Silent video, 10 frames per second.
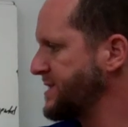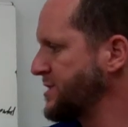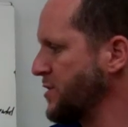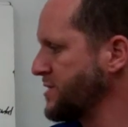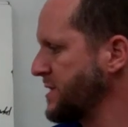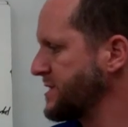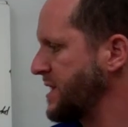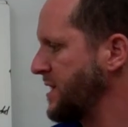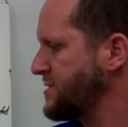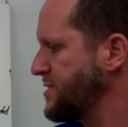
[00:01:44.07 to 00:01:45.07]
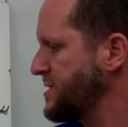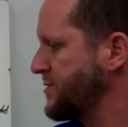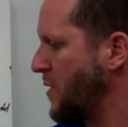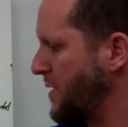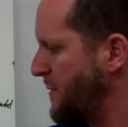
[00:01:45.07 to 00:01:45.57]
Socialist countries,
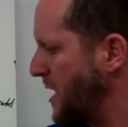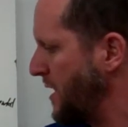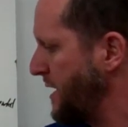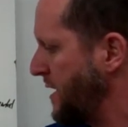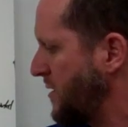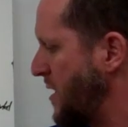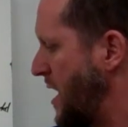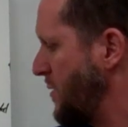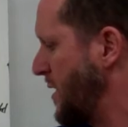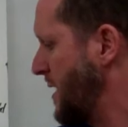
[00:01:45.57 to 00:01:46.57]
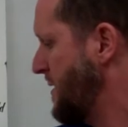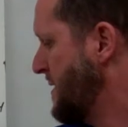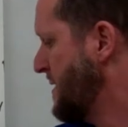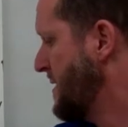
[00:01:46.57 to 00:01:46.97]
Guatemala, Nicaragua,